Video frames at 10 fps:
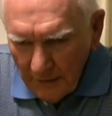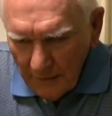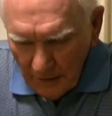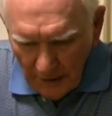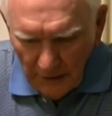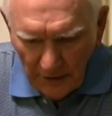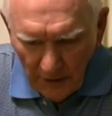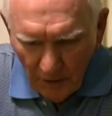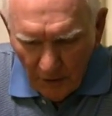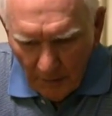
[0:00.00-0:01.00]
Rather than
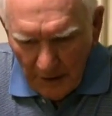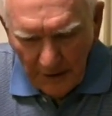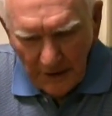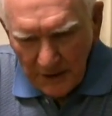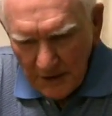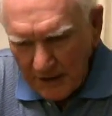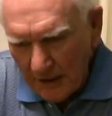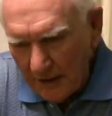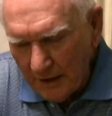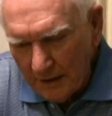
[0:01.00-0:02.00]
go home, I just
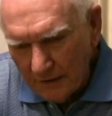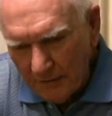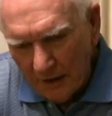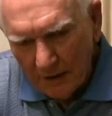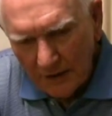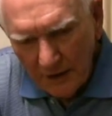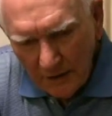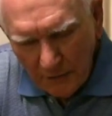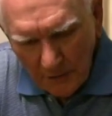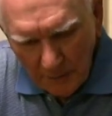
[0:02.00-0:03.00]
decided to
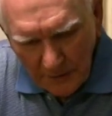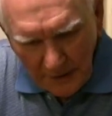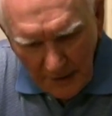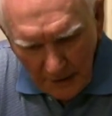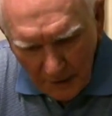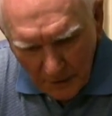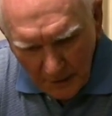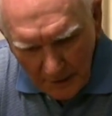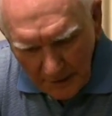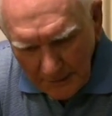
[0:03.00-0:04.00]
volunteer for the Marine Corps.